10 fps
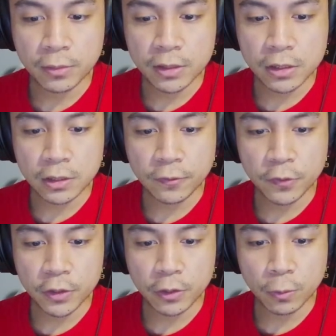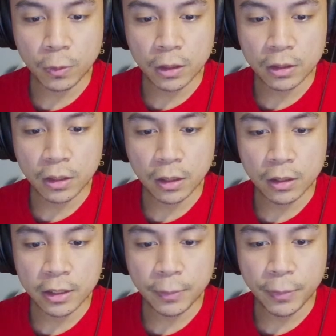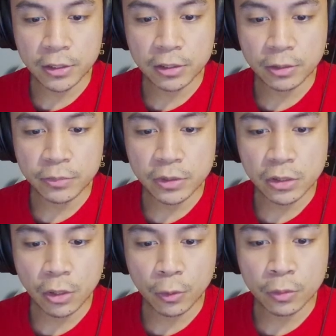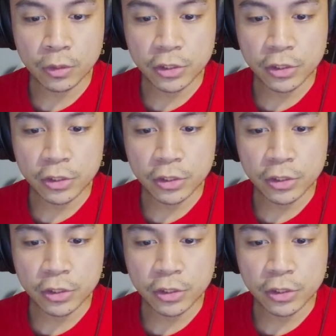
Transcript: monster on the field or 1 card in the pendulum zone.